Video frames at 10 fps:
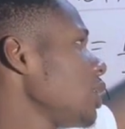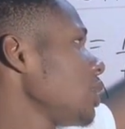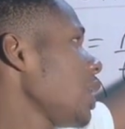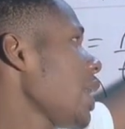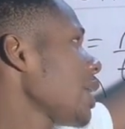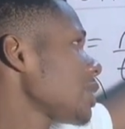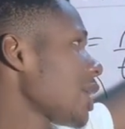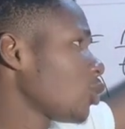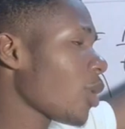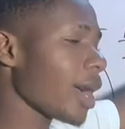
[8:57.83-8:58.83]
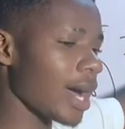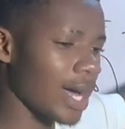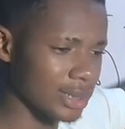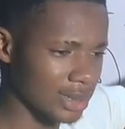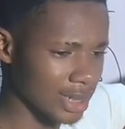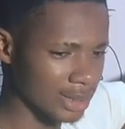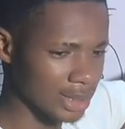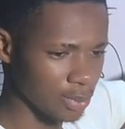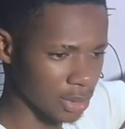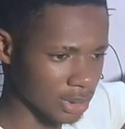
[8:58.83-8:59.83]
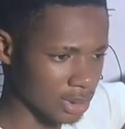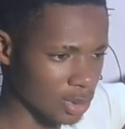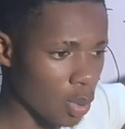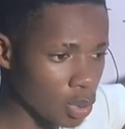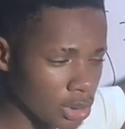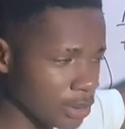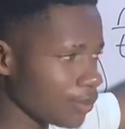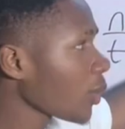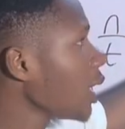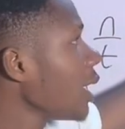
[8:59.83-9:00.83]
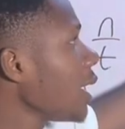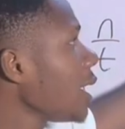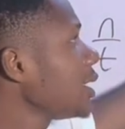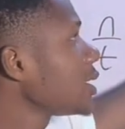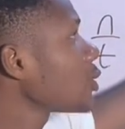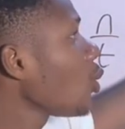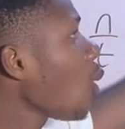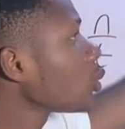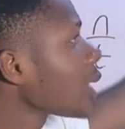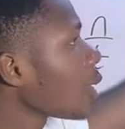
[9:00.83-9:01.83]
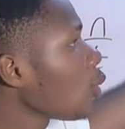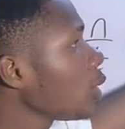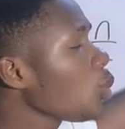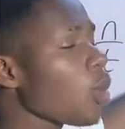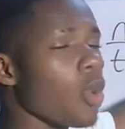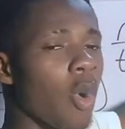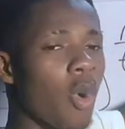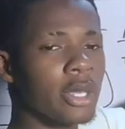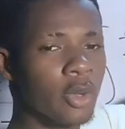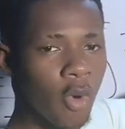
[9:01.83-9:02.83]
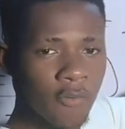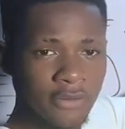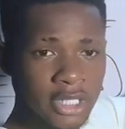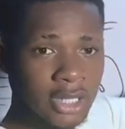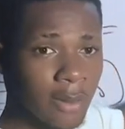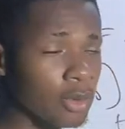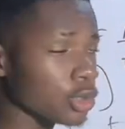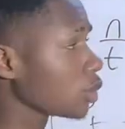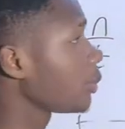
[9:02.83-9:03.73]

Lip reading: in the x and y axis at this point only. It is undergoing what we call a curvilinear motion,